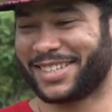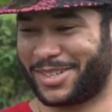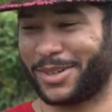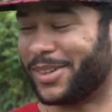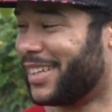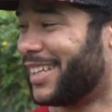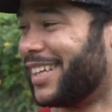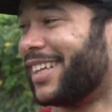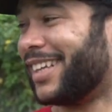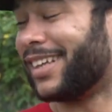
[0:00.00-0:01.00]
so, it was for your own
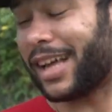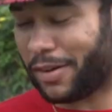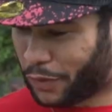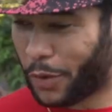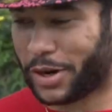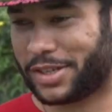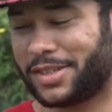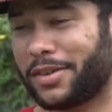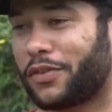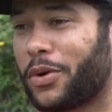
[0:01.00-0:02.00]
good, right? Of
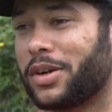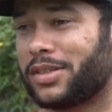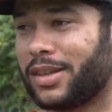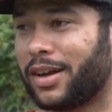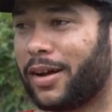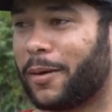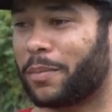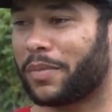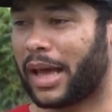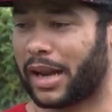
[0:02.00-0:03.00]
course, of course.
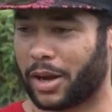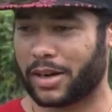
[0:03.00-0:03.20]
Um, and I